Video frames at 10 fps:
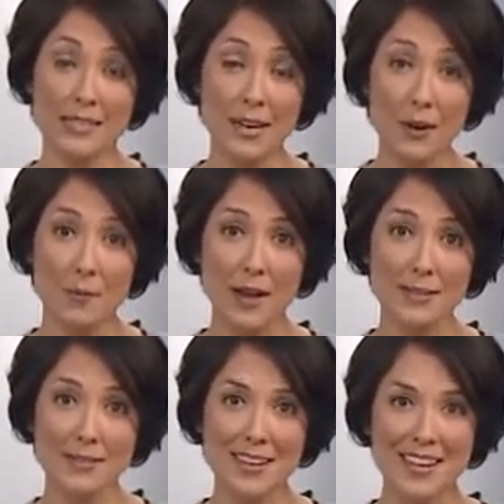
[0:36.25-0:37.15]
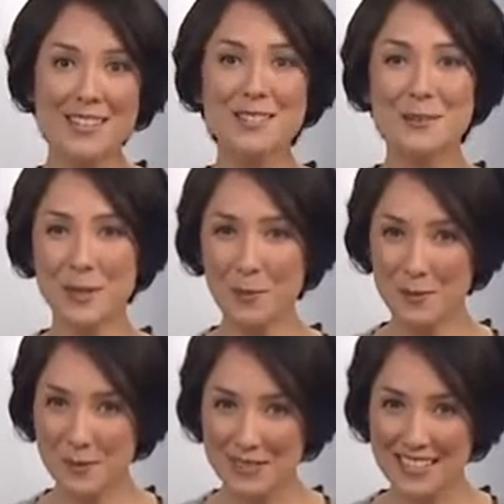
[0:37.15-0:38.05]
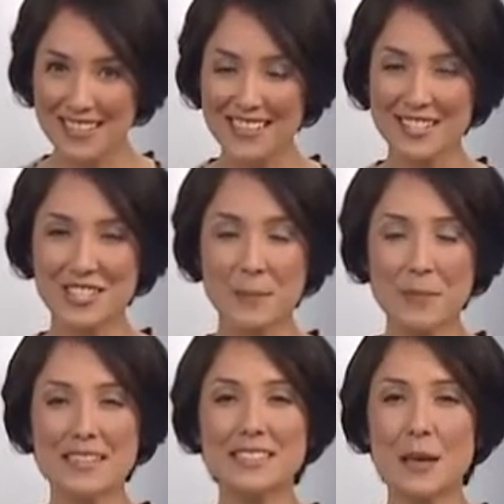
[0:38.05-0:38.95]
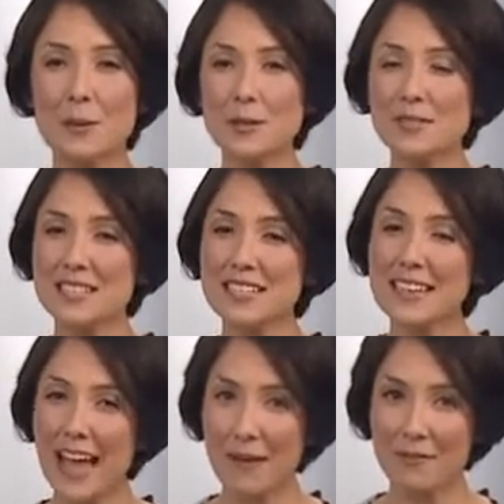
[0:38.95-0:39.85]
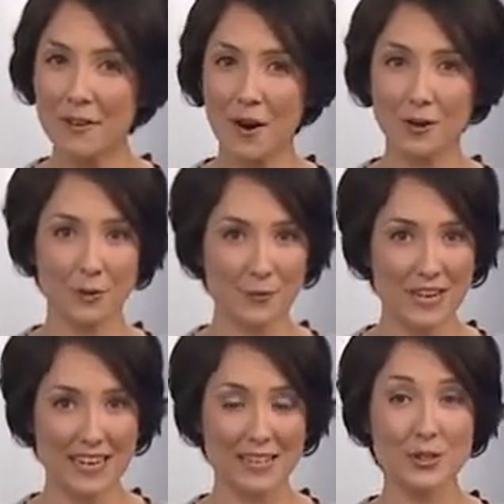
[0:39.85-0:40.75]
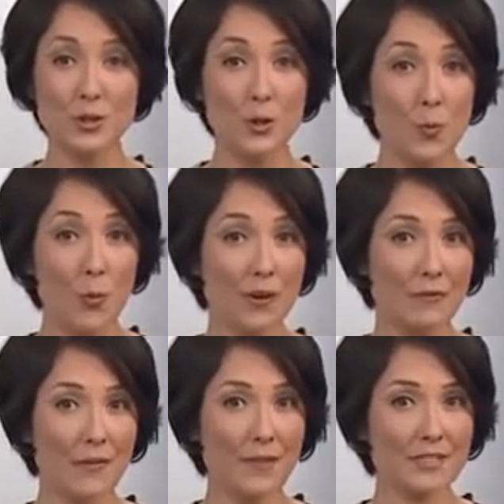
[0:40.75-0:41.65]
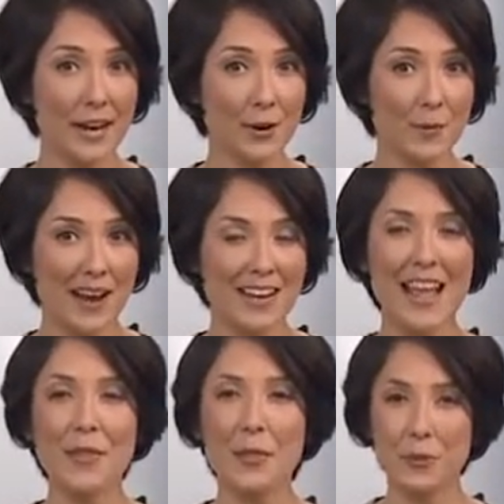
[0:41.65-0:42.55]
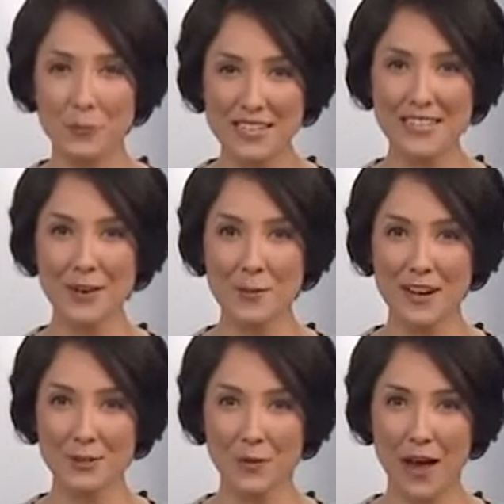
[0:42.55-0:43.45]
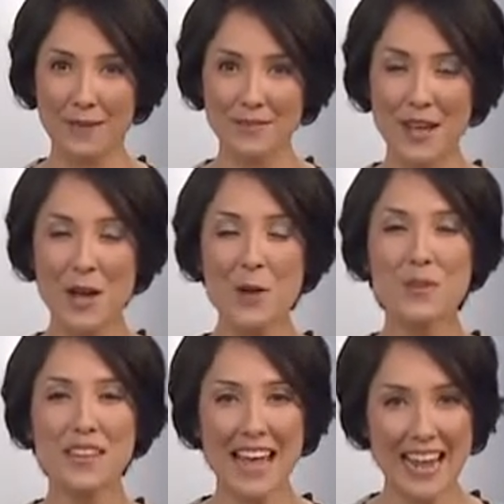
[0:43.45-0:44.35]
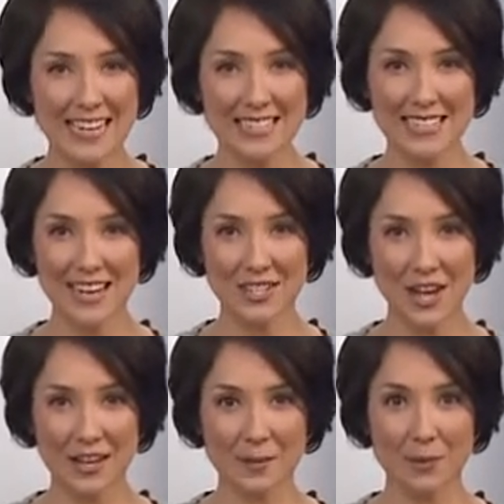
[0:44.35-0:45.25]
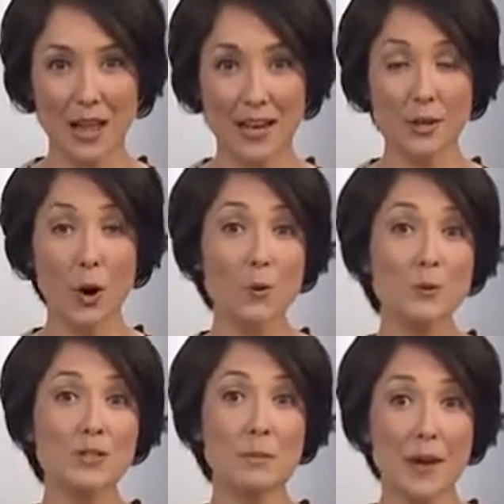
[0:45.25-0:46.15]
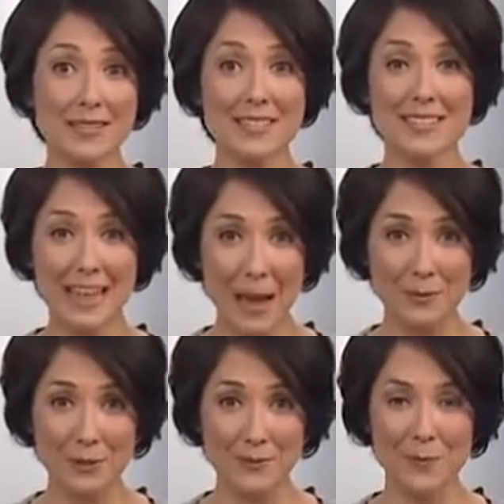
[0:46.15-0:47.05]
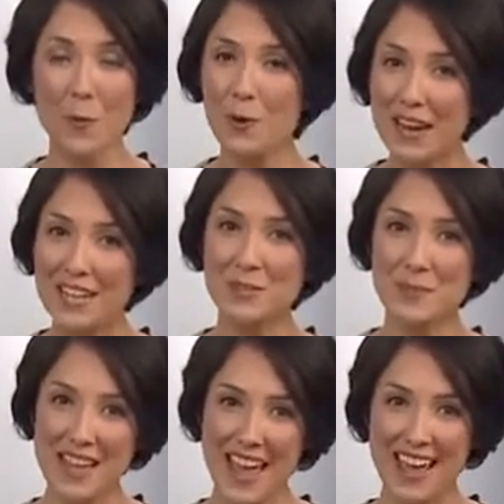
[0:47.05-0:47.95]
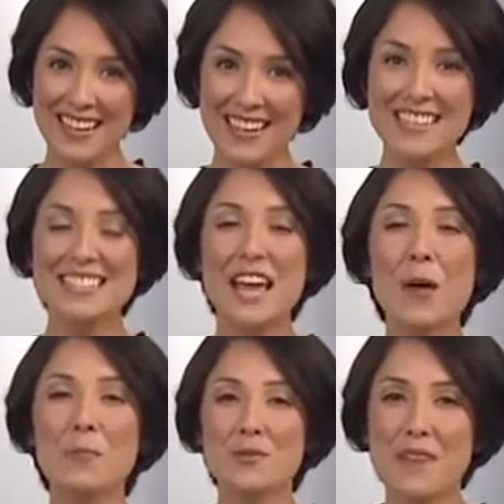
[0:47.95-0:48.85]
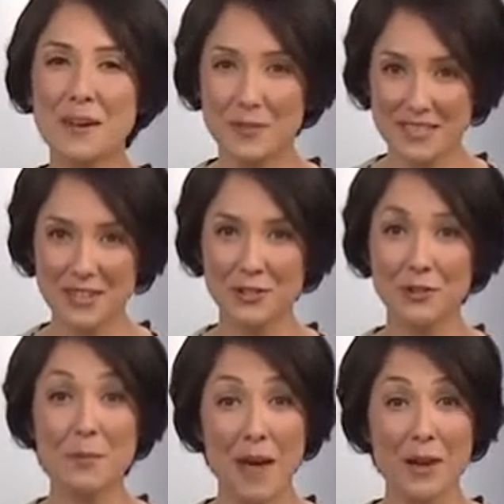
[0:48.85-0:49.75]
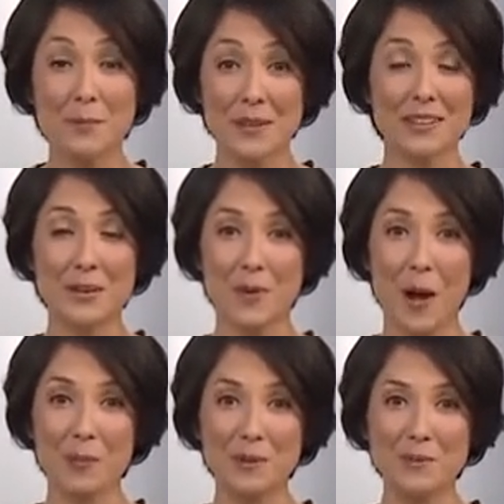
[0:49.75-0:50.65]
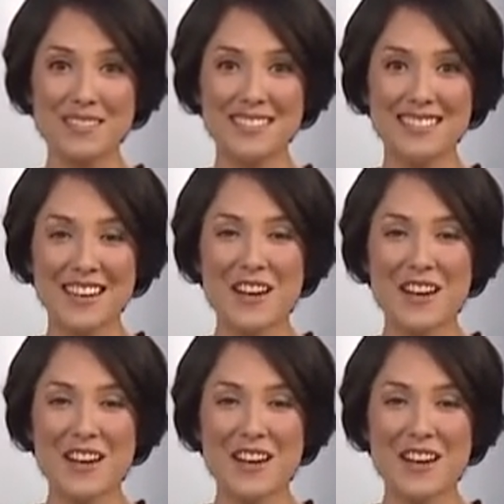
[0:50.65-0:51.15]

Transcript: terabytes, so WD is shipping WD Caviar Green 2.5 terabyte and 3 terabyte drives with an ACHI-compliant host bus adapter, or HBA, to help prevent potential compatibility problems.